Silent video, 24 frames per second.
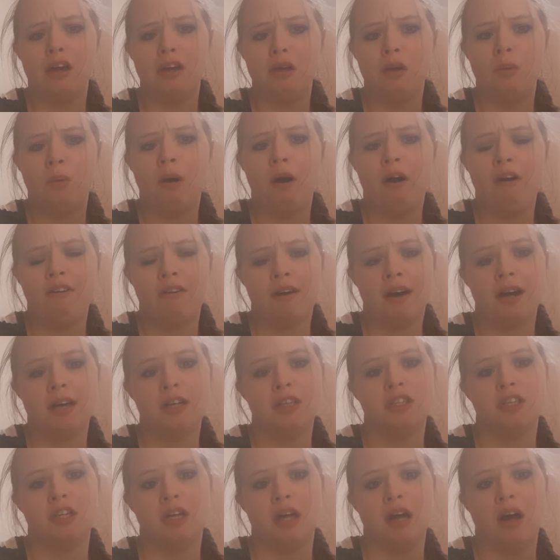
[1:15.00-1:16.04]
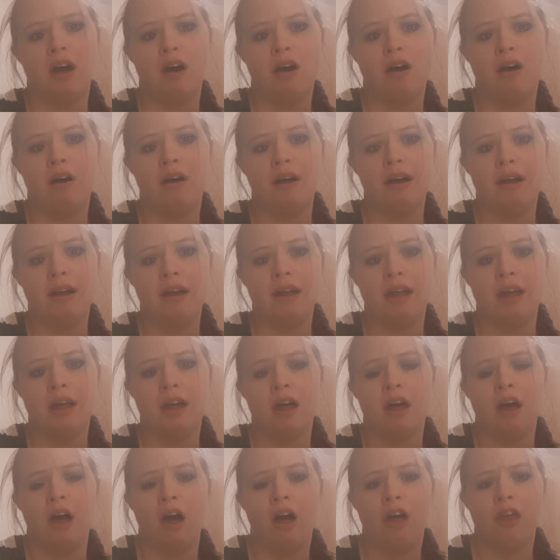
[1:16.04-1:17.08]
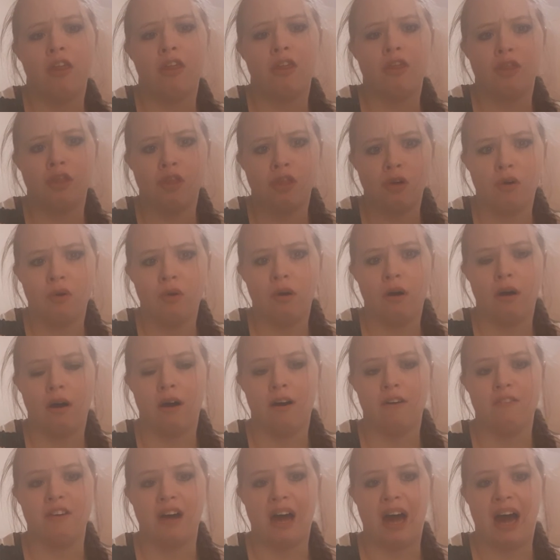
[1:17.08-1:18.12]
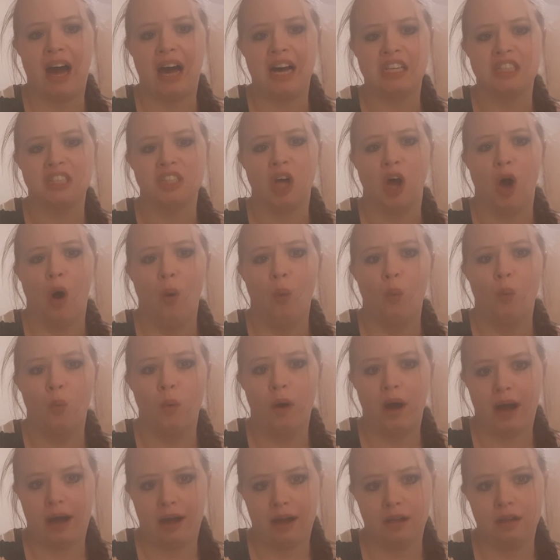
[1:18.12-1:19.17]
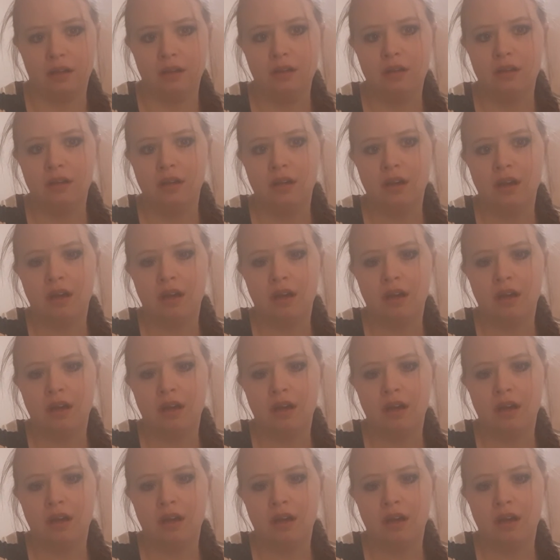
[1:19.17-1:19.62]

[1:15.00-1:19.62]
you are actually highly thought of as well